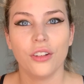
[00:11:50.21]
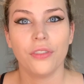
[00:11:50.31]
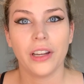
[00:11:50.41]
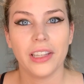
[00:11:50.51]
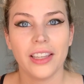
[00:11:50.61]
of
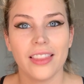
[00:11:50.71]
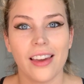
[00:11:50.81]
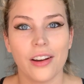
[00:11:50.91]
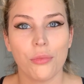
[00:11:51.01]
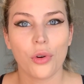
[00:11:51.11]
funny
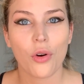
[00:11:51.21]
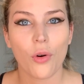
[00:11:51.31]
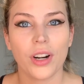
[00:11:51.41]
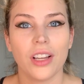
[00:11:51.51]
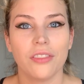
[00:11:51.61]
that I'm
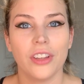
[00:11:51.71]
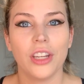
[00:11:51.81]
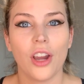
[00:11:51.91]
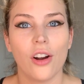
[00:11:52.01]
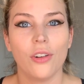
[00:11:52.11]
recording a
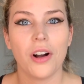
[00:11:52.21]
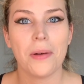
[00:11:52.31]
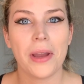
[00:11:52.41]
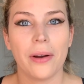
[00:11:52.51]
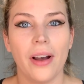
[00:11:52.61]
video
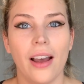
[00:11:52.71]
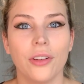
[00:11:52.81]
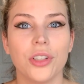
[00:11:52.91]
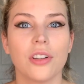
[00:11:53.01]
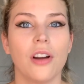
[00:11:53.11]
about how
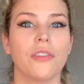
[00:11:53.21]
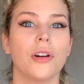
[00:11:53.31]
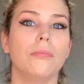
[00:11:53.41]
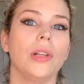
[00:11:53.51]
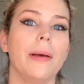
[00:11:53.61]
to cover
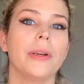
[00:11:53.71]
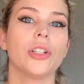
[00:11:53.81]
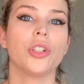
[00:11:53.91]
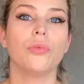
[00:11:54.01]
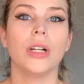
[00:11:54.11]
a
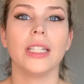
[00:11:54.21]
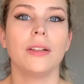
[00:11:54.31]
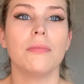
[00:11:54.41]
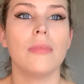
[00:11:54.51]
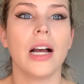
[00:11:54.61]
blemish when
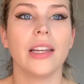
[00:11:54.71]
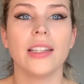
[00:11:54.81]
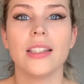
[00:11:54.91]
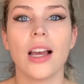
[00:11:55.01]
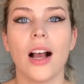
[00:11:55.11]
my
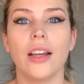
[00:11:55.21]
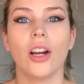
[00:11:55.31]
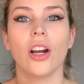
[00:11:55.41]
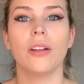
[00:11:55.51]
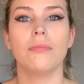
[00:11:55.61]

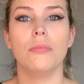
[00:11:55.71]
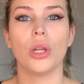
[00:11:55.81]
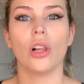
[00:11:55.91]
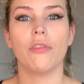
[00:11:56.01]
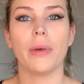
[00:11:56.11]
entire
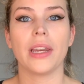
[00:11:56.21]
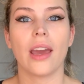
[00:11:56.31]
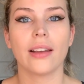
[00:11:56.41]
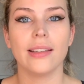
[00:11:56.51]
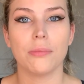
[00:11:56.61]
middle of my
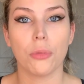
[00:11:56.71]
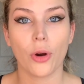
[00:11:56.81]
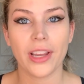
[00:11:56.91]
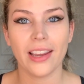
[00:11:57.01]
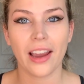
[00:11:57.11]
neck is
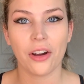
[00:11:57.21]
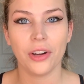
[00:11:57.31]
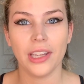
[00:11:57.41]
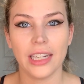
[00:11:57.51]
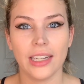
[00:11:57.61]
breaking out
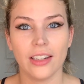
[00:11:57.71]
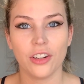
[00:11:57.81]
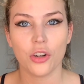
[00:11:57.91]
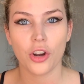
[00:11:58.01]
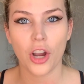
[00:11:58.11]
in
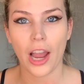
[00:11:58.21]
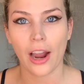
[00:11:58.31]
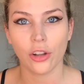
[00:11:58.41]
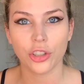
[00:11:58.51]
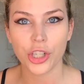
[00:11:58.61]

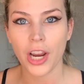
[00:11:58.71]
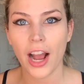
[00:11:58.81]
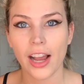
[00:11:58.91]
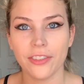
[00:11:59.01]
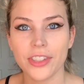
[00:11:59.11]
allergy
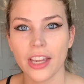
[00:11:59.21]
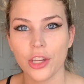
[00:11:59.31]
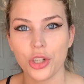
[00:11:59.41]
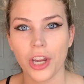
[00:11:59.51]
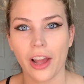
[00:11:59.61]
hives,
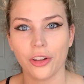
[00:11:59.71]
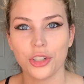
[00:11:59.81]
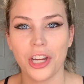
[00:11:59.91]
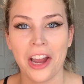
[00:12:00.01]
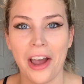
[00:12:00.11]
itchy
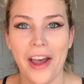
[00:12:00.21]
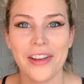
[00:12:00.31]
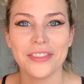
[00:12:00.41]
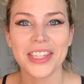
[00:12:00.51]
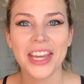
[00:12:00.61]
allergy
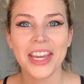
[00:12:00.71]
hives.